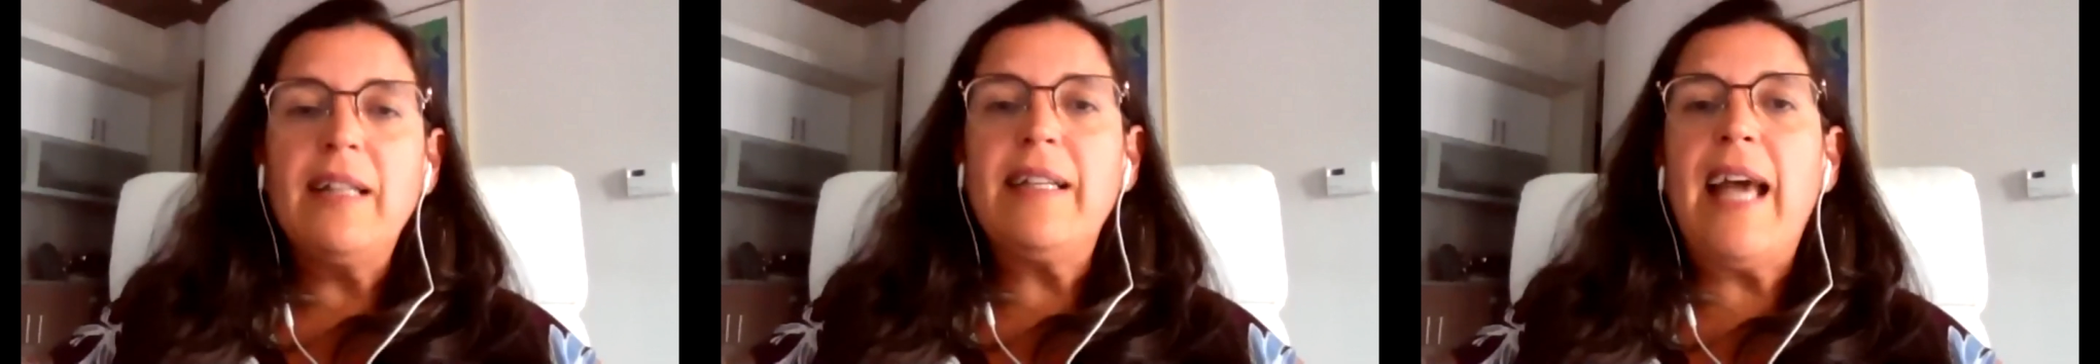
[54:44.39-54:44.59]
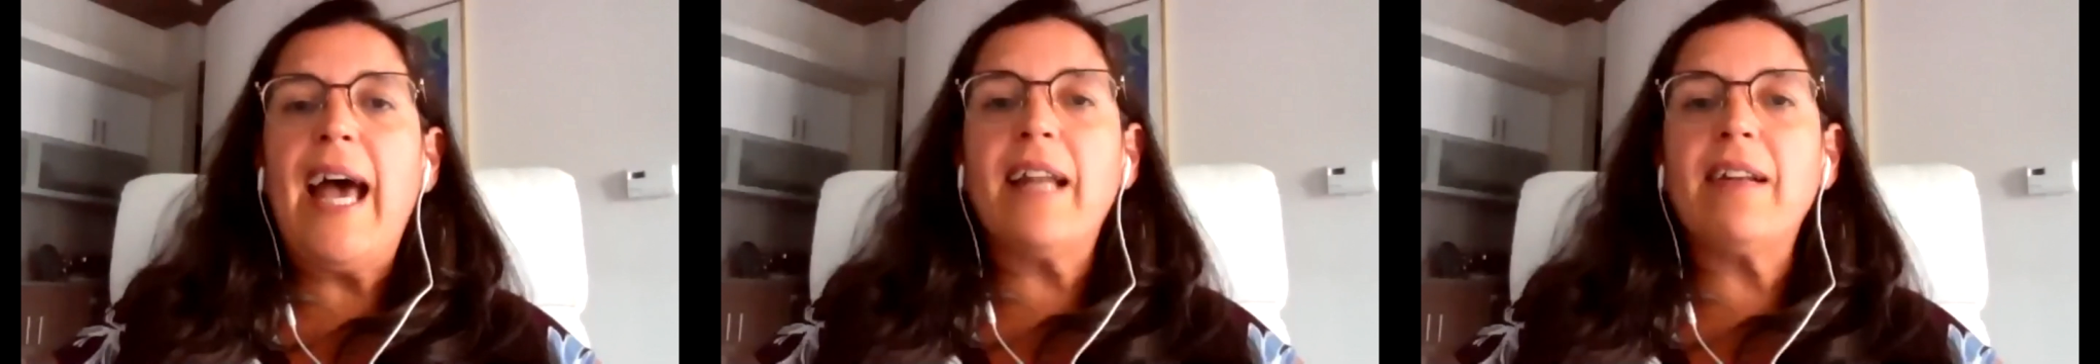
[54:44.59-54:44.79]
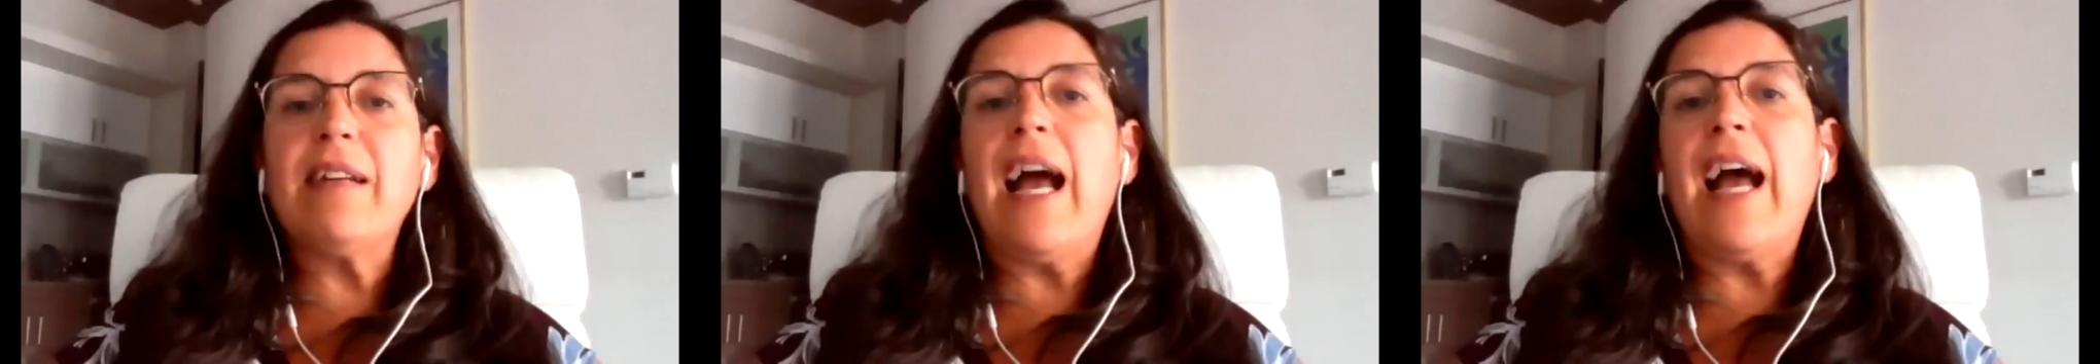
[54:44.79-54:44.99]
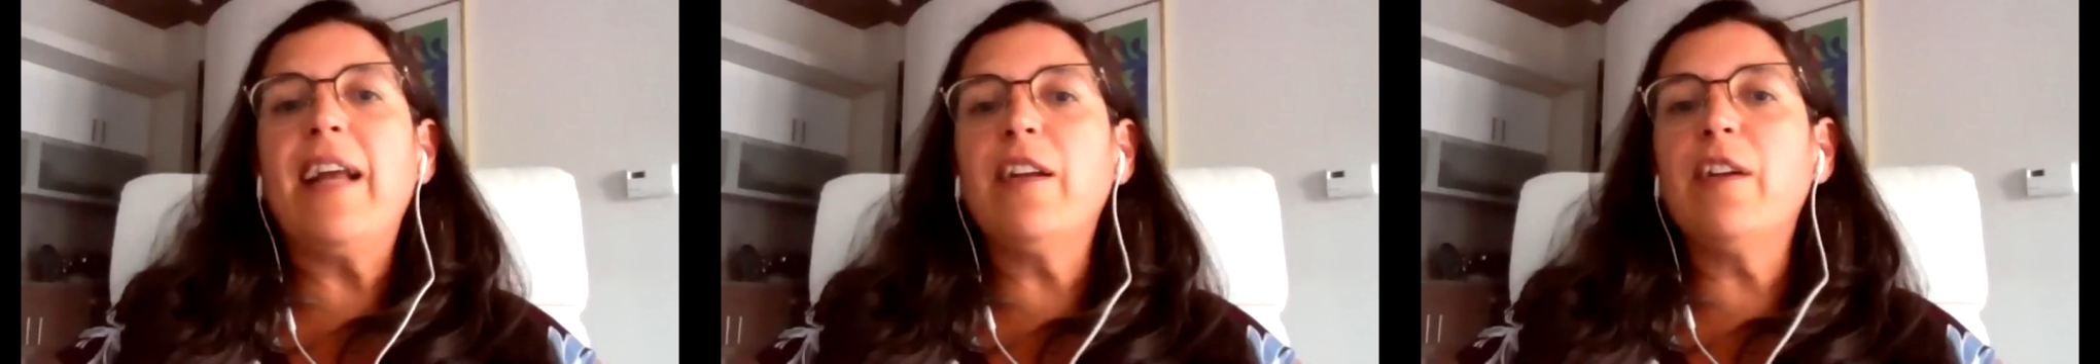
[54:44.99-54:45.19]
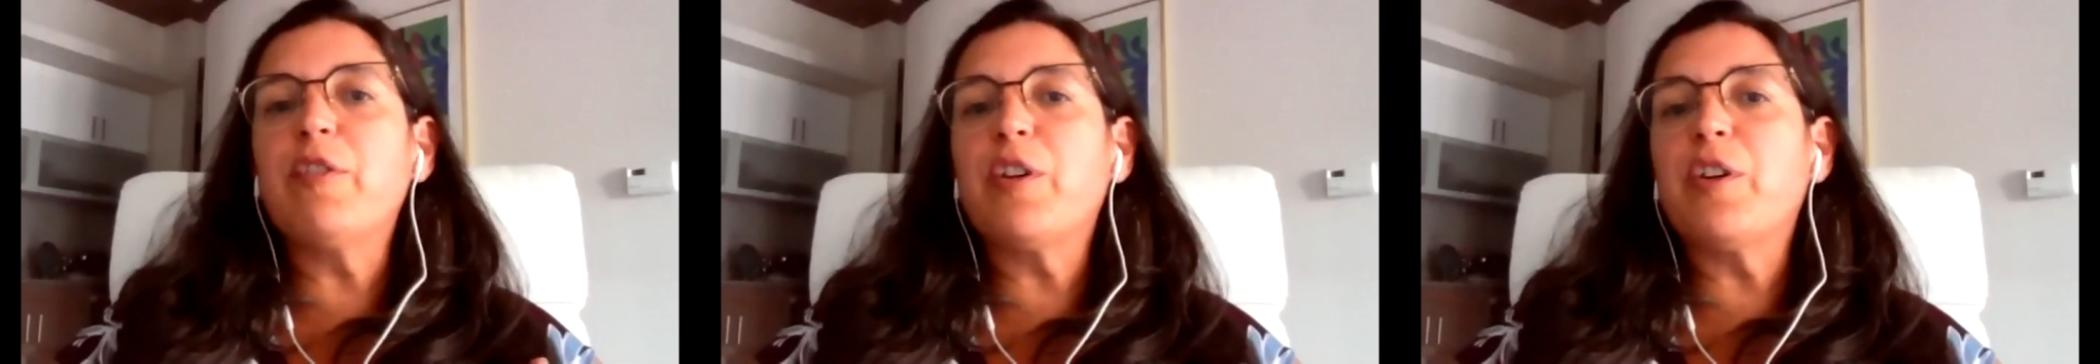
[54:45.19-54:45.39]
that
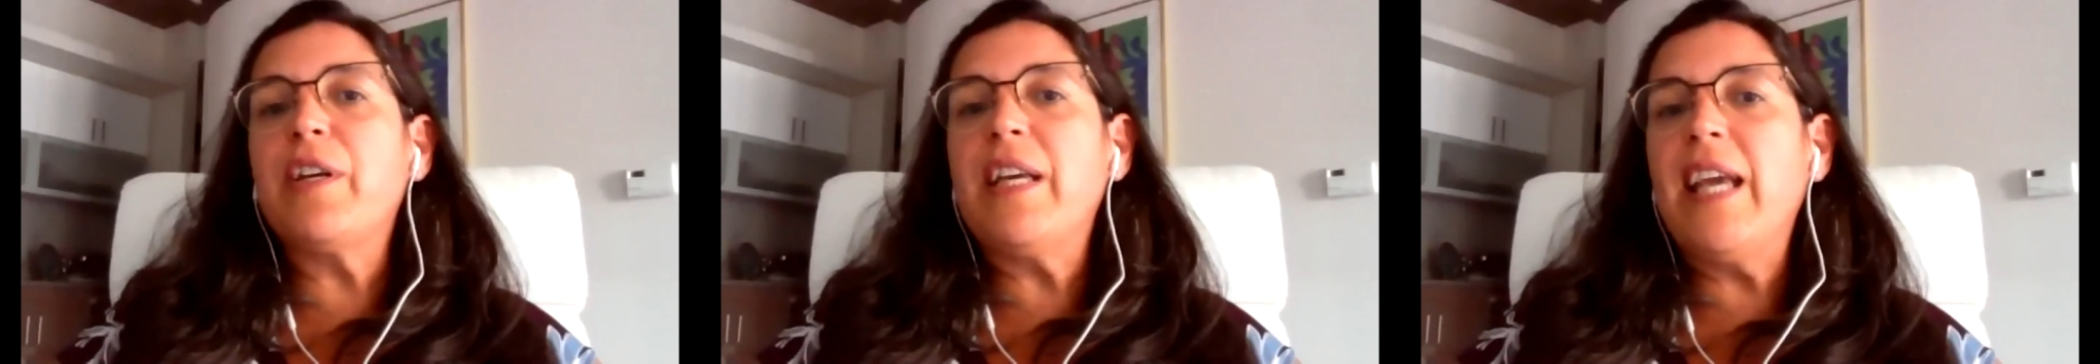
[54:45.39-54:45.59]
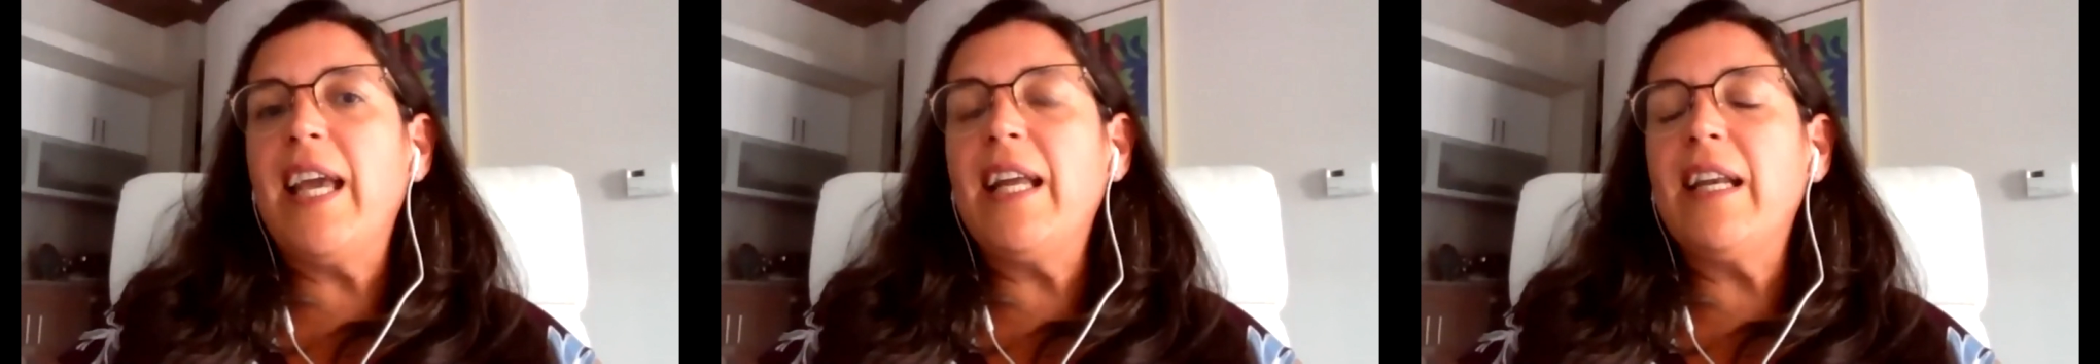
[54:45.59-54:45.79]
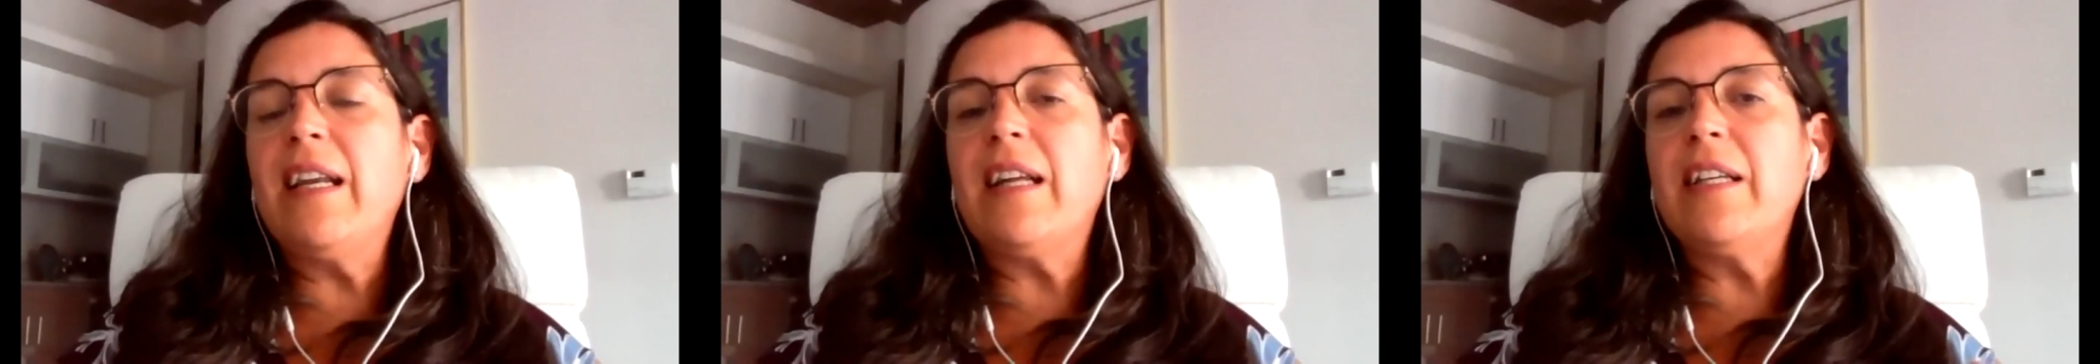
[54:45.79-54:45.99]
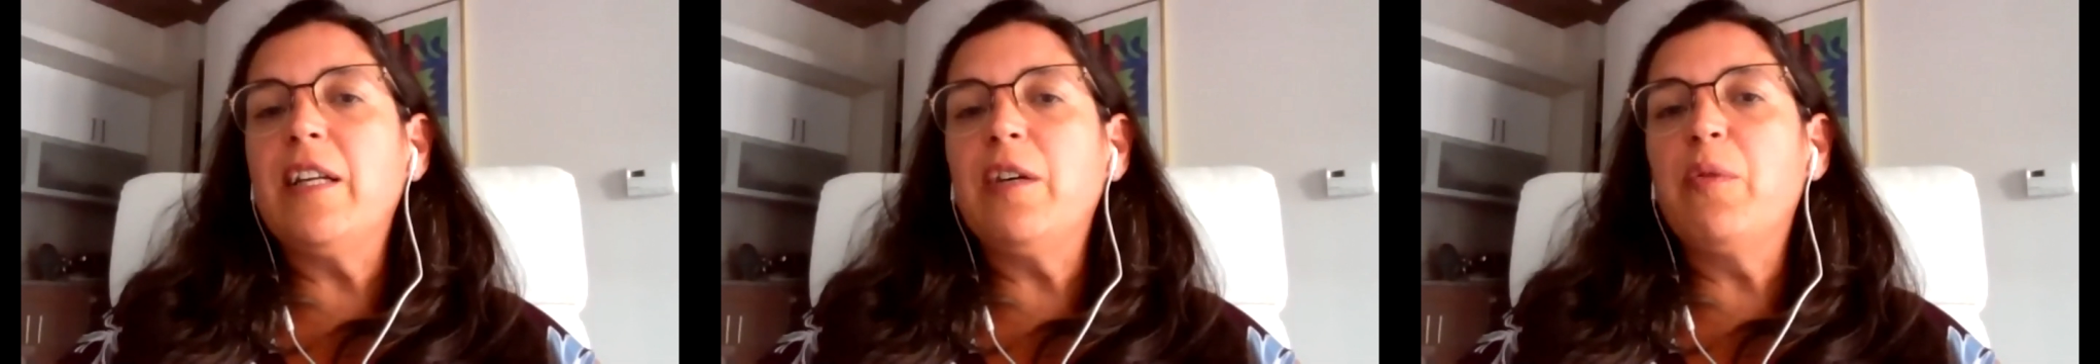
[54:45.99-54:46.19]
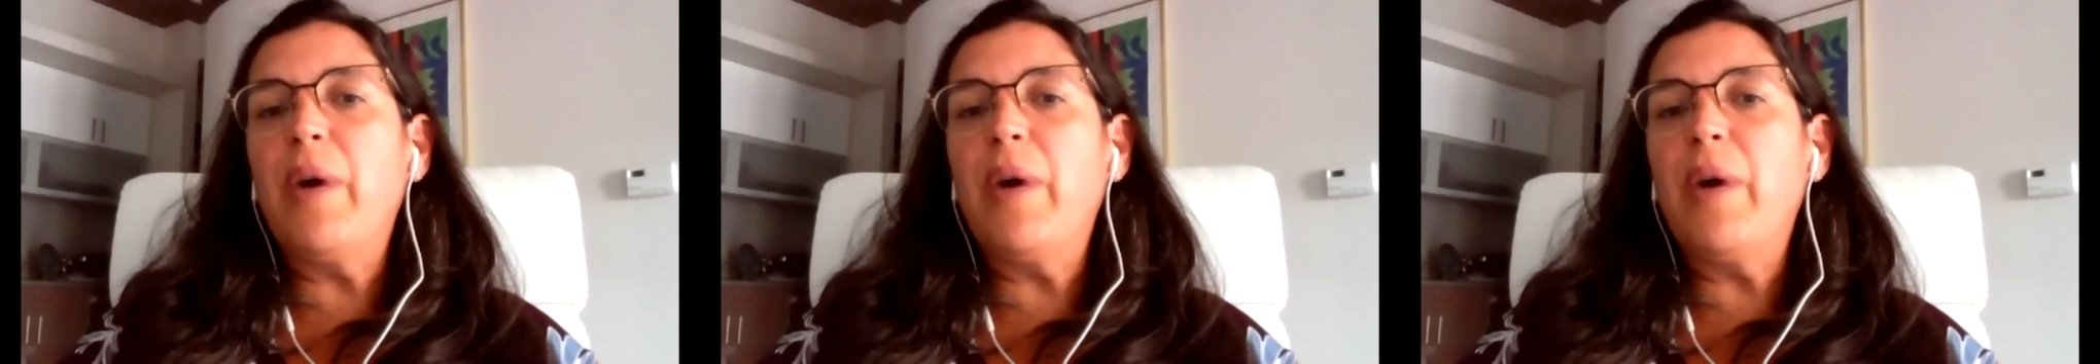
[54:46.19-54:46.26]
kind of create a new